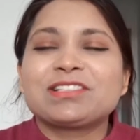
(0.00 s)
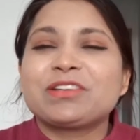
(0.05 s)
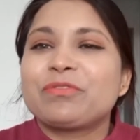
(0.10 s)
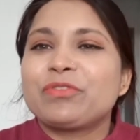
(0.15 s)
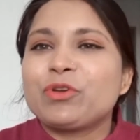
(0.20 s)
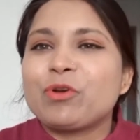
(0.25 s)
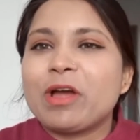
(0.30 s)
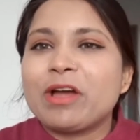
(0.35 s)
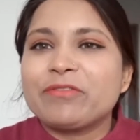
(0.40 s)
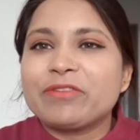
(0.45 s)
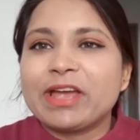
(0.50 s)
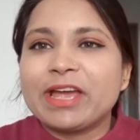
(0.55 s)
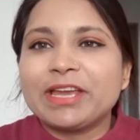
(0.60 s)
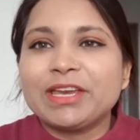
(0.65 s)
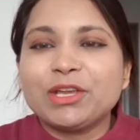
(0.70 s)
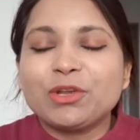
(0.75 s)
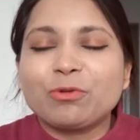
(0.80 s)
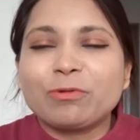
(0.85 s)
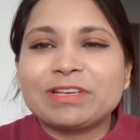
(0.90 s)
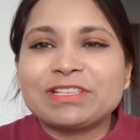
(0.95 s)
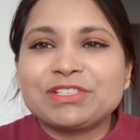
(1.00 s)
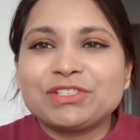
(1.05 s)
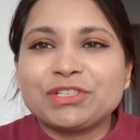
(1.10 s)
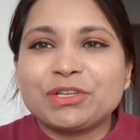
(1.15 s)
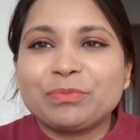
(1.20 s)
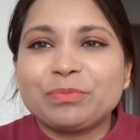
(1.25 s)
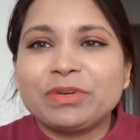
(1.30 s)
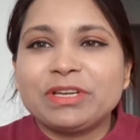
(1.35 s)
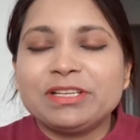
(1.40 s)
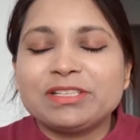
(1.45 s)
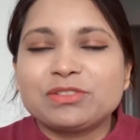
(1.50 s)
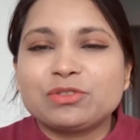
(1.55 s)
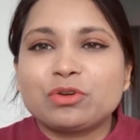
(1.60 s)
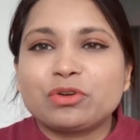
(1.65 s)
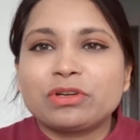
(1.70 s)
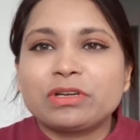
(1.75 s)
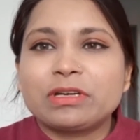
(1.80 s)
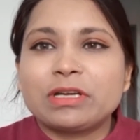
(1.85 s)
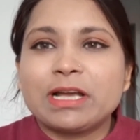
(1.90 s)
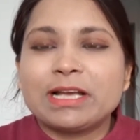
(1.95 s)
If you have any question, please
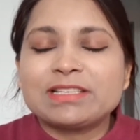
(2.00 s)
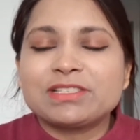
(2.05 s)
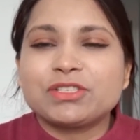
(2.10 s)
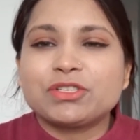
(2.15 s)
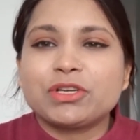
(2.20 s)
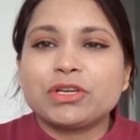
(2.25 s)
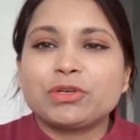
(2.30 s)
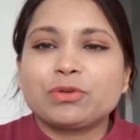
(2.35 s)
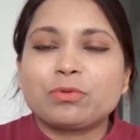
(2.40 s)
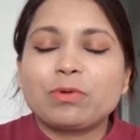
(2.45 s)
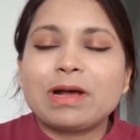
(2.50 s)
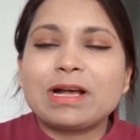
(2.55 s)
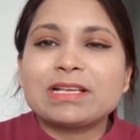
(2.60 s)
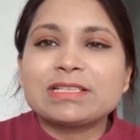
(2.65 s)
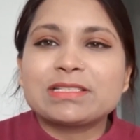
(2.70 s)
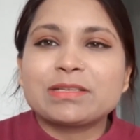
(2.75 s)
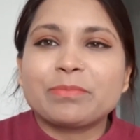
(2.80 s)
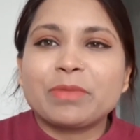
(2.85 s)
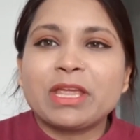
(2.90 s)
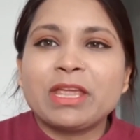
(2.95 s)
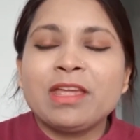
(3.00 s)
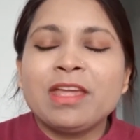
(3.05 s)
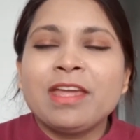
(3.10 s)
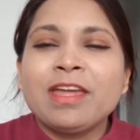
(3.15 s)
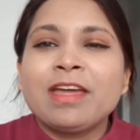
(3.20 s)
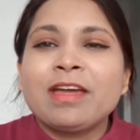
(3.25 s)
don't hesitate to ask me.